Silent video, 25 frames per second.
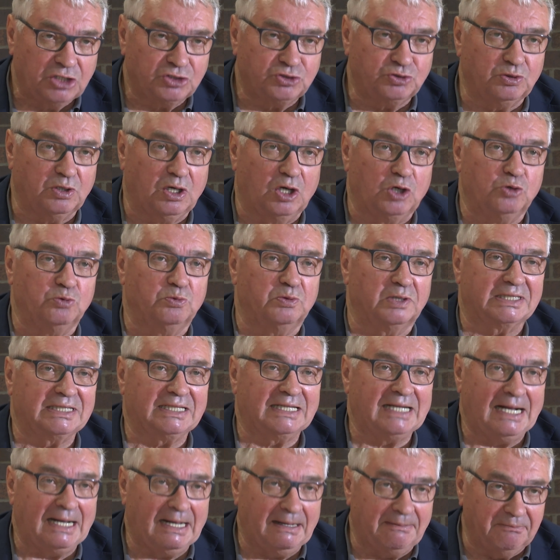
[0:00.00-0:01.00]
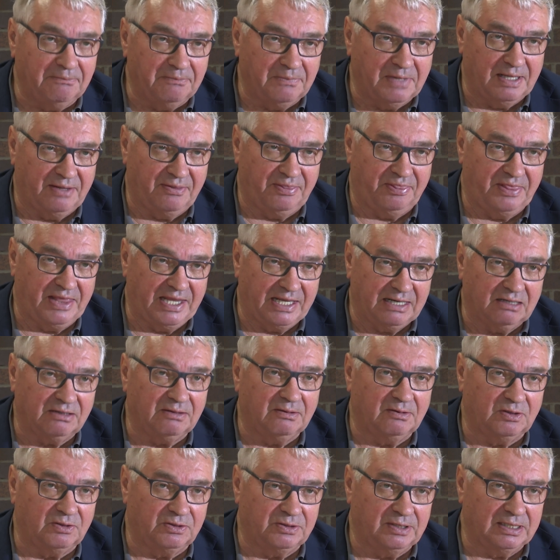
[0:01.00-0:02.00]
to overcome their
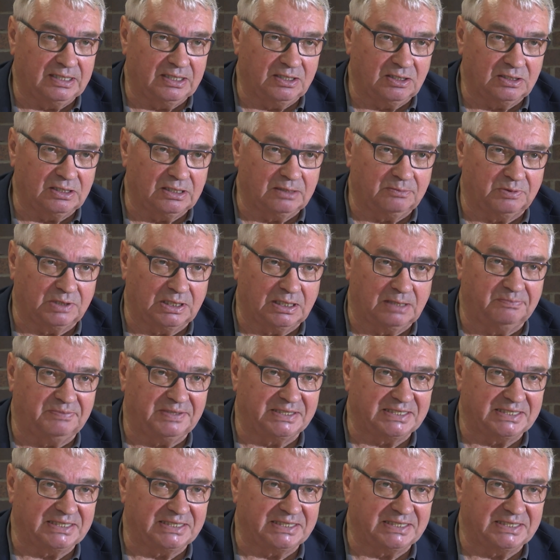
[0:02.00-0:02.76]
neoliberal